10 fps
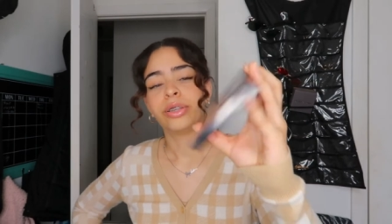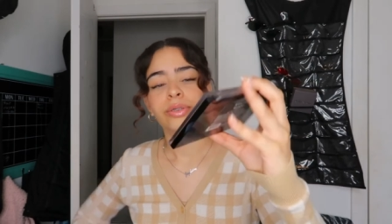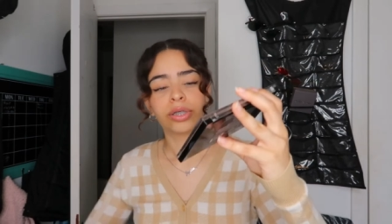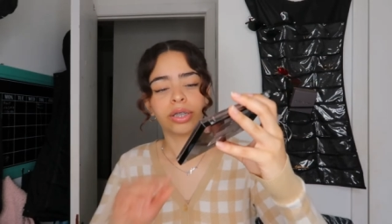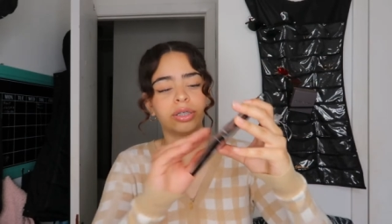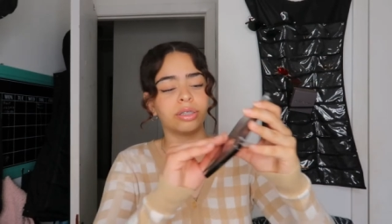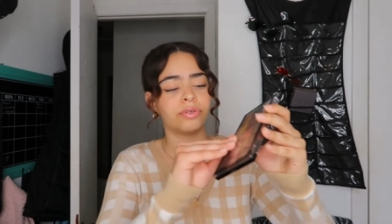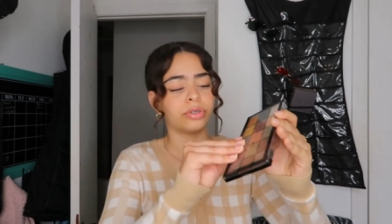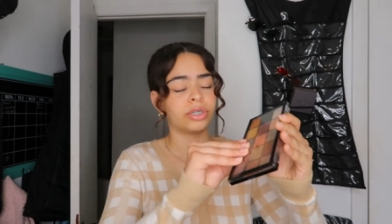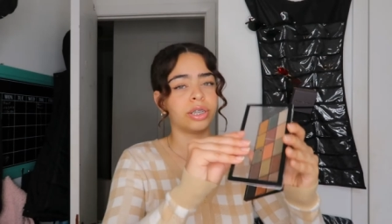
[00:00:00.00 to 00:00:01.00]
I use. And
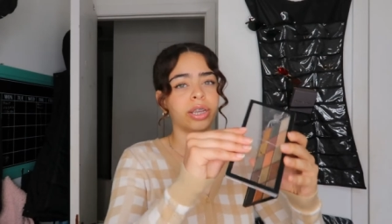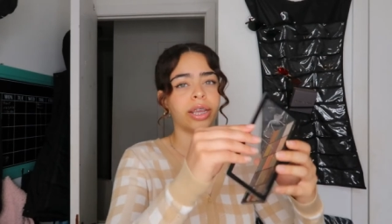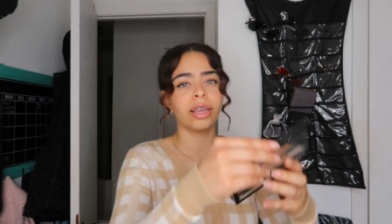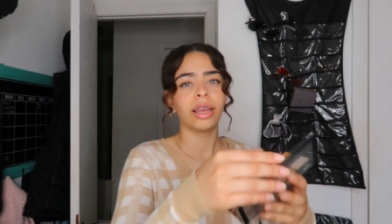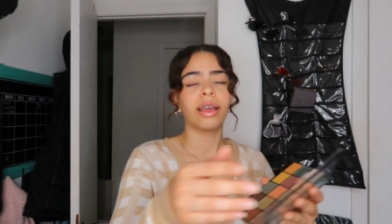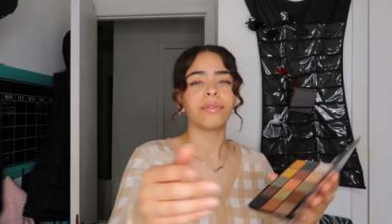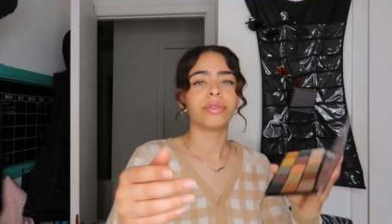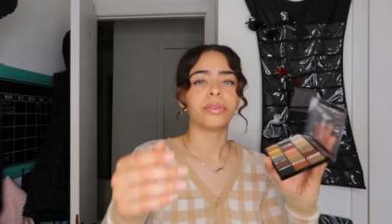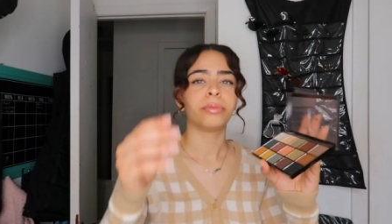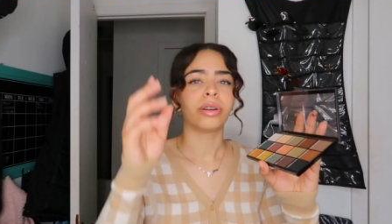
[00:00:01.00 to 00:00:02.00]
for today, I have a
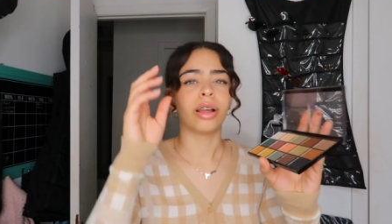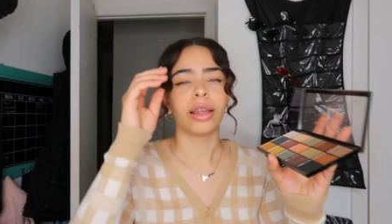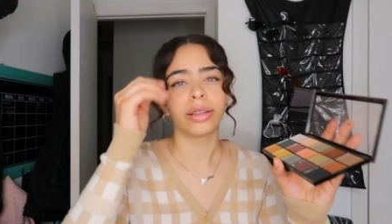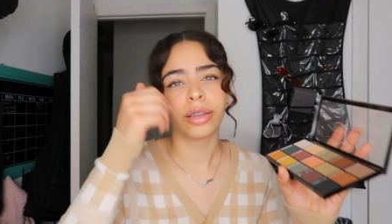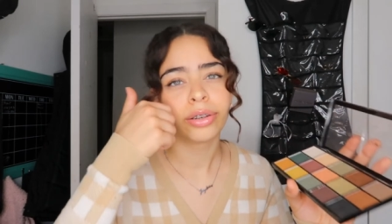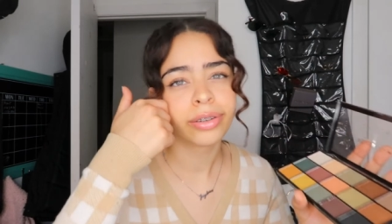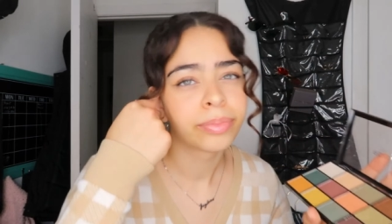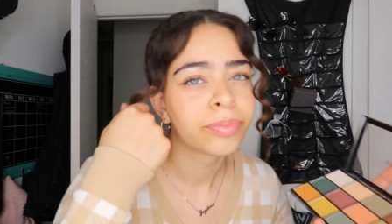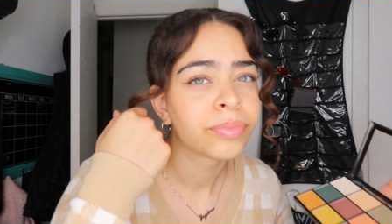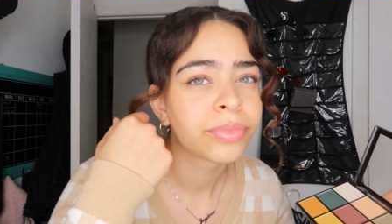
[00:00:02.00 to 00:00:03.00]
little bit of eyeliner.